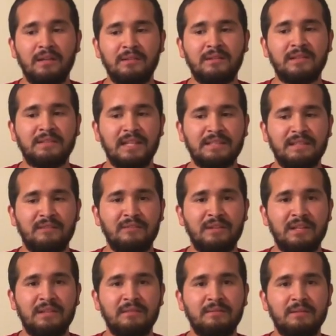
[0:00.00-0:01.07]
This
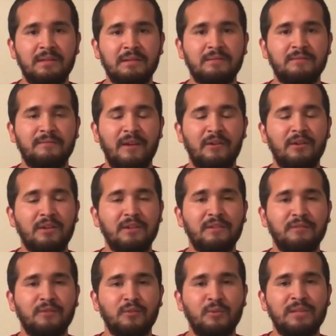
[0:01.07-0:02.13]
activity is very
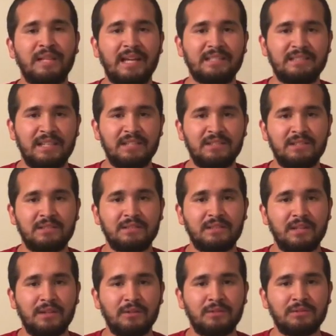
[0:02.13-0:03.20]
good for relaxation
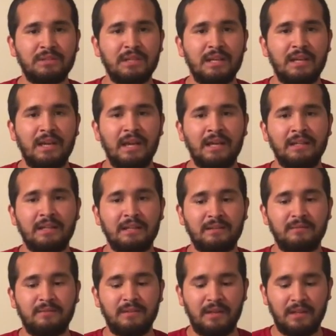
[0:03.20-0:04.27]
skills, and
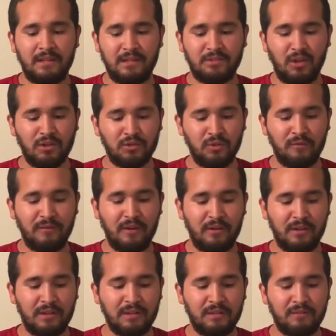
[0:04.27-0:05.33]
it's also
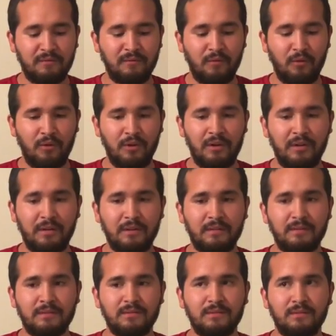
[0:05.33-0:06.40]
very good for
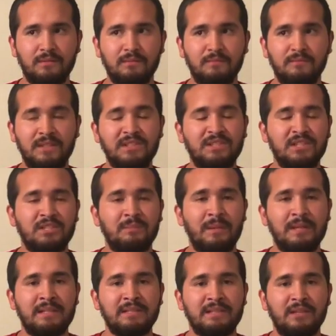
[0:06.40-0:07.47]

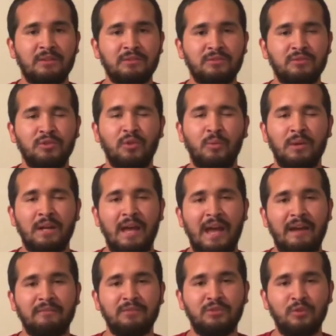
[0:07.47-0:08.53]
decision-making skills. You don't want to
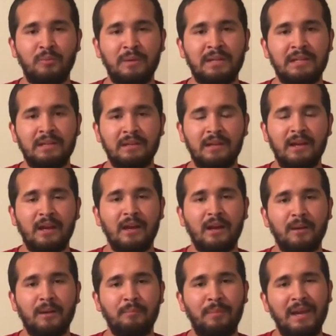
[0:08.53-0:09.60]
have too many
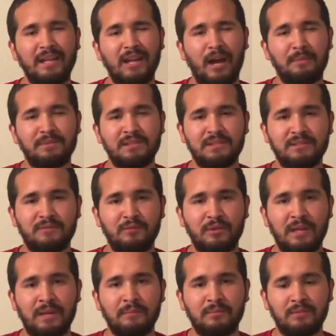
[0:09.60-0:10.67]
paint options for
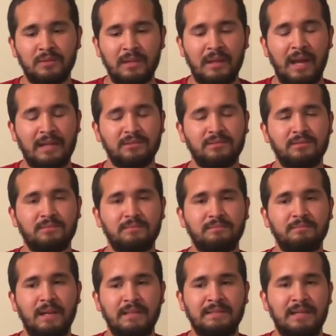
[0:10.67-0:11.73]
them as
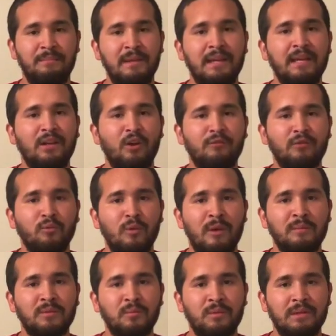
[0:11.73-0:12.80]
they may get
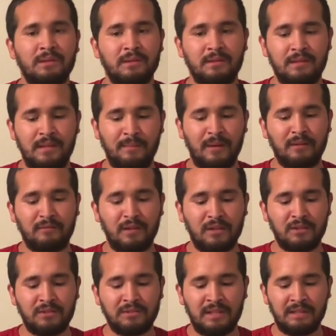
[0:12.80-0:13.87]
overwhelmed with the amount of
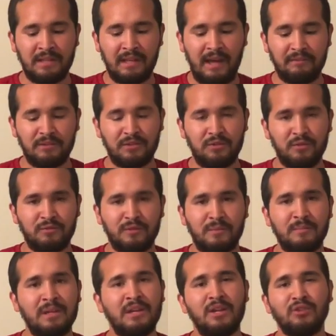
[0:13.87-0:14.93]
colors that they have to choose
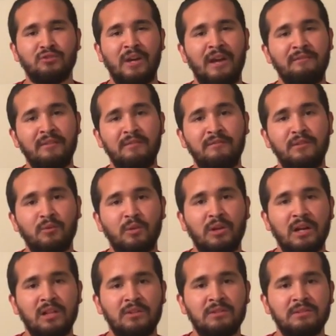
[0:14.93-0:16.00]
from. So having fewer
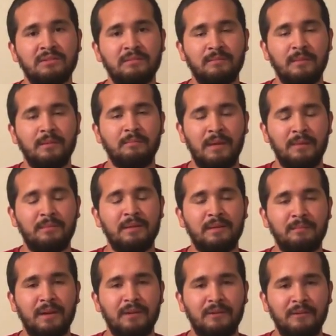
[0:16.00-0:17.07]
colors may be
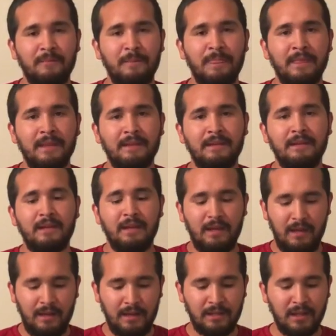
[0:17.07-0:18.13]
better.
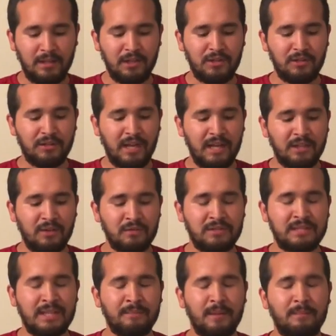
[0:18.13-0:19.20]
And another
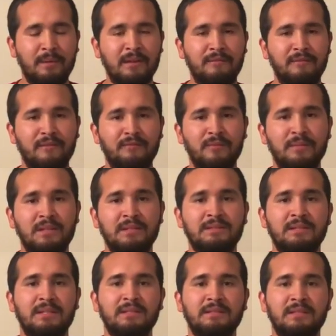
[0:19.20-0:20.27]
diagnosis that may benefit from
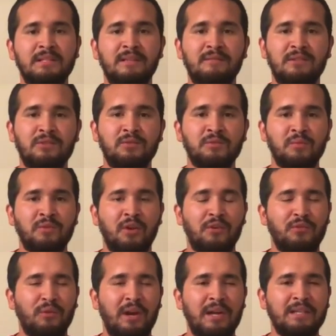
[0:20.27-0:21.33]
this is individuals with
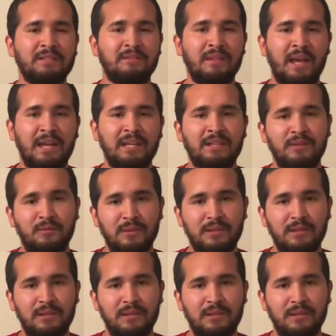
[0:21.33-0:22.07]
arthritis of the hand and the